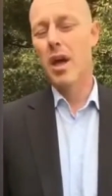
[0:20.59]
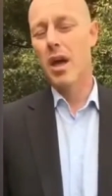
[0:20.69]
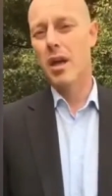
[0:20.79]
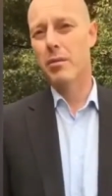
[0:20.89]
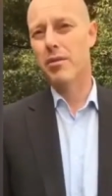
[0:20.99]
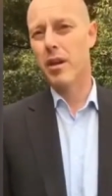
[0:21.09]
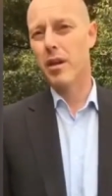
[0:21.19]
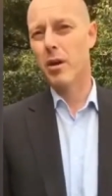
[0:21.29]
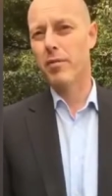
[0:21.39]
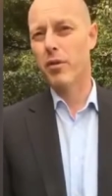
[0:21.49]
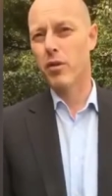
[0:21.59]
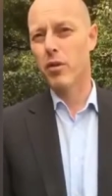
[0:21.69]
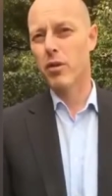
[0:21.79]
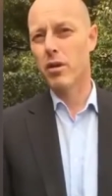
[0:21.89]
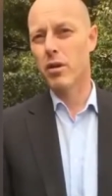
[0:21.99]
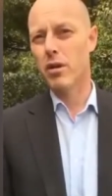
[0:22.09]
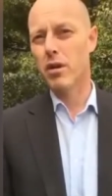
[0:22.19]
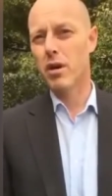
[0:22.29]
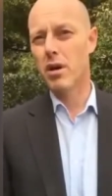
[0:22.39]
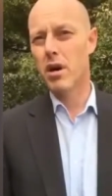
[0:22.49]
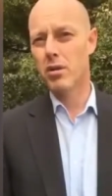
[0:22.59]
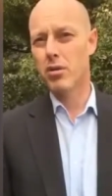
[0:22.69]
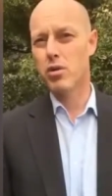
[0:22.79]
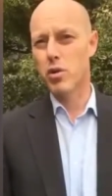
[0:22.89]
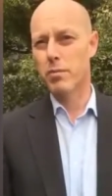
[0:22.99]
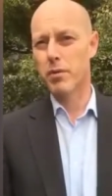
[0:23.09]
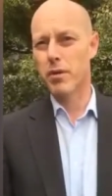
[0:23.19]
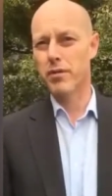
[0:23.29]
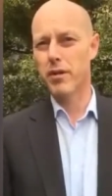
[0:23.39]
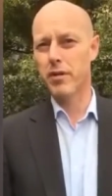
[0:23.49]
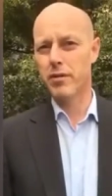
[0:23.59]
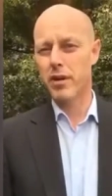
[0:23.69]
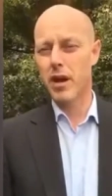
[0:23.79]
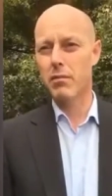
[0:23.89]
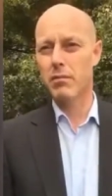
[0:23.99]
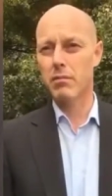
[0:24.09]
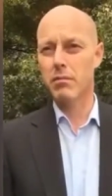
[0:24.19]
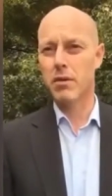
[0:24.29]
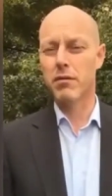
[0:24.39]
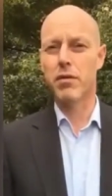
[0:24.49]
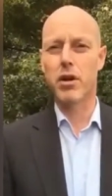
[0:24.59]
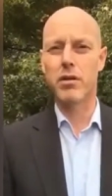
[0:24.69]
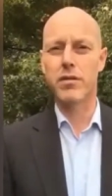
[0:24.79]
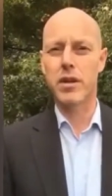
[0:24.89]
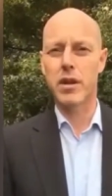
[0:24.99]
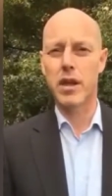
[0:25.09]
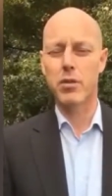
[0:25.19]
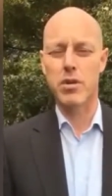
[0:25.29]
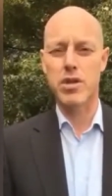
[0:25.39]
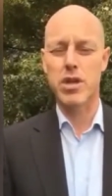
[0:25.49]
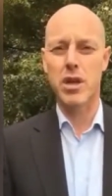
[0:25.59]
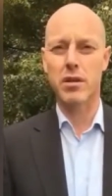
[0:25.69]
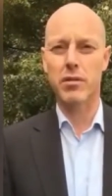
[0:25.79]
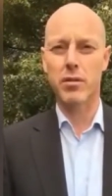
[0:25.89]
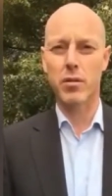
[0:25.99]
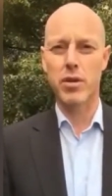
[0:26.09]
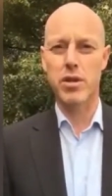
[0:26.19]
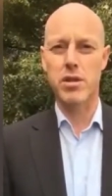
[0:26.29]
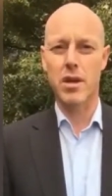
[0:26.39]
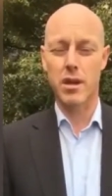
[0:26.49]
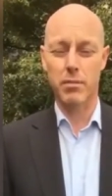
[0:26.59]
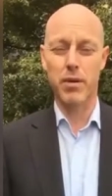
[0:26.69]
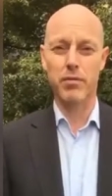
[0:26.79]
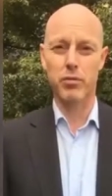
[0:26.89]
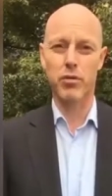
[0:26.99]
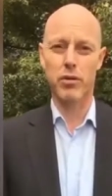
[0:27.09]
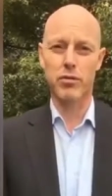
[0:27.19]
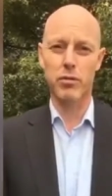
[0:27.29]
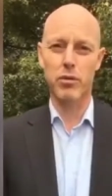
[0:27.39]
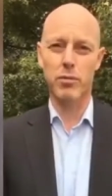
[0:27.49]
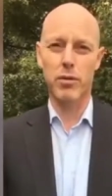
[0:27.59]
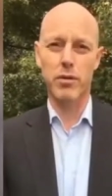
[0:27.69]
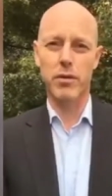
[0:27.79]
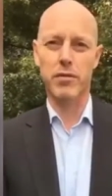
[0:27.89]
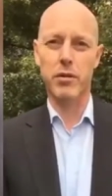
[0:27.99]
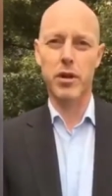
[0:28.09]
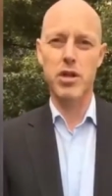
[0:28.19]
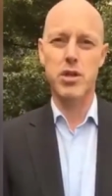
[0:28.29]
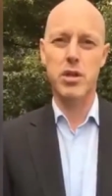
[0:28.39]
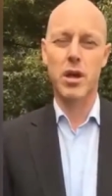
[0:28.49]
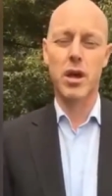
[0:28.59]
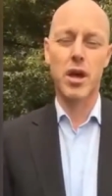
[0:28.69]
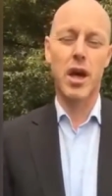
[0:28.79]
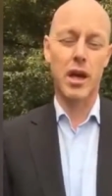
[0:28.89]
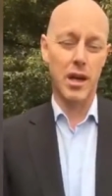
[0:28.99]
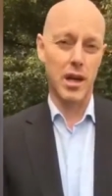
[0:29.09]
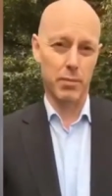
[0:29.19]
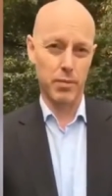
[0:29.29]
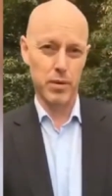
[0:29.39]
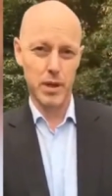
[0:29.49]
And I'm standing up for other drug policies. I'm involved in Anyone's Child, which is a campaign from Transform Drug Policy Foundation, and LEAP.